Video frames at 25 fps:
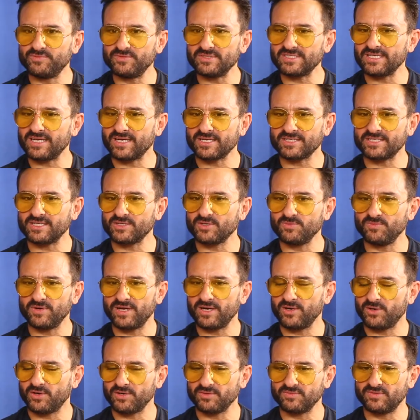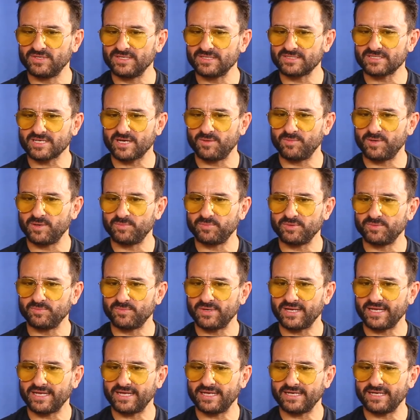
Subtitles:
If you say Akshay Kumar, a lot of things come up in my